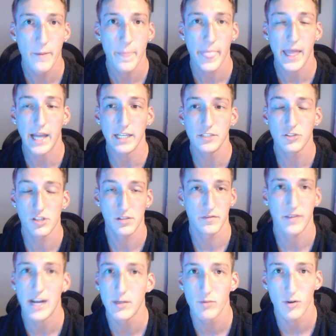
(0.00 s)
and you just
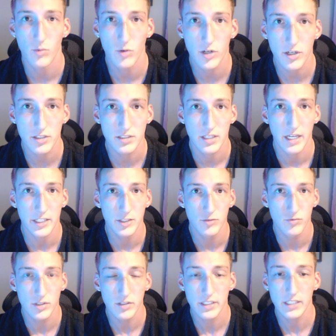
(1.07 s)
find what works and you
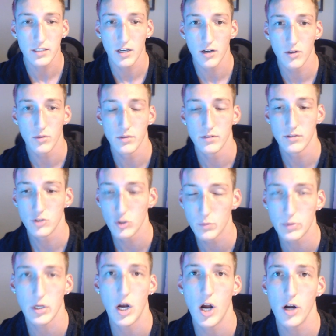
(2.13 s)
really go
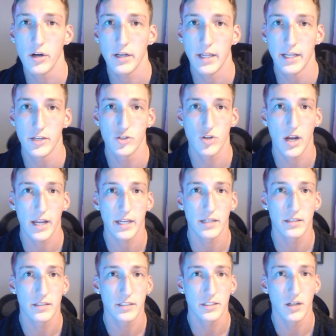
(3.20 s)
super hard and try
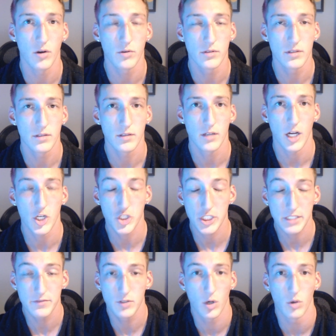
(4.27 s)
and, you know,
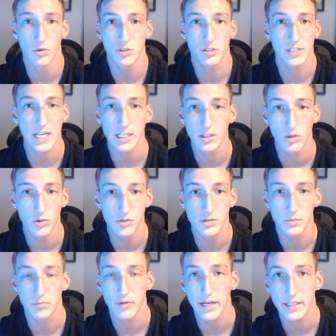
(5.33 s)
achieve goals. Set goals,
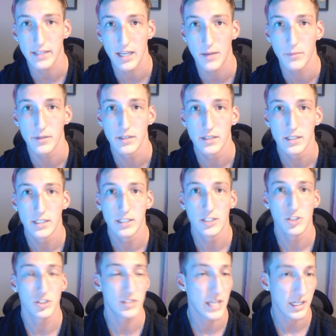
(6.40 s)
break them,
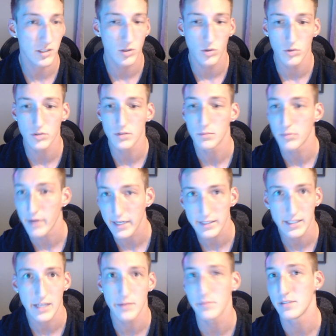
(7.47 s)
set goals, break
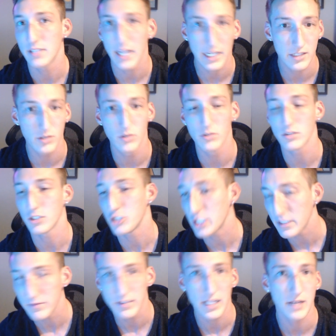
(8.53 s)
them, set goals,
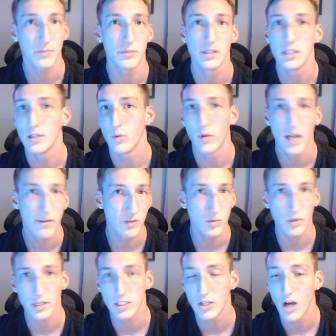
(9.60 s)
achieve them, whatever you
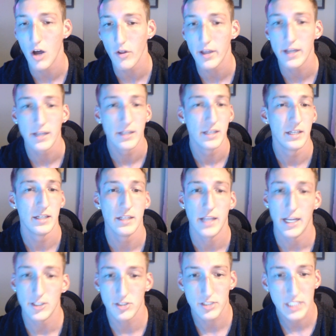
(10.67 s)
want to call it
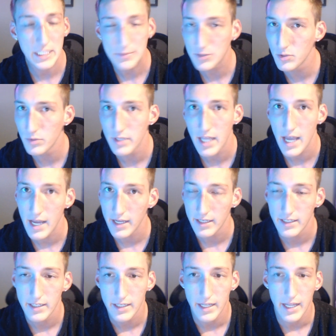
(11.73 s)
and just keep doing that.
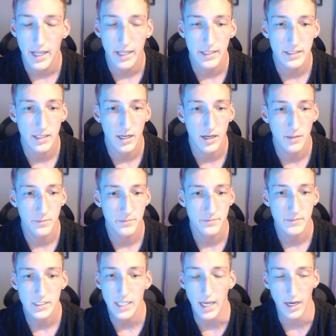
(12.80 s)
And um,
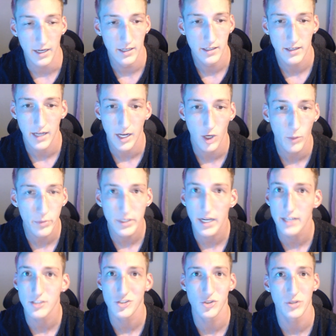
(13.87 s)
yeah, I hope you
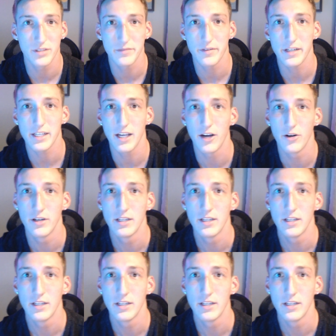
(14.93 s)
guys enjoyed the video.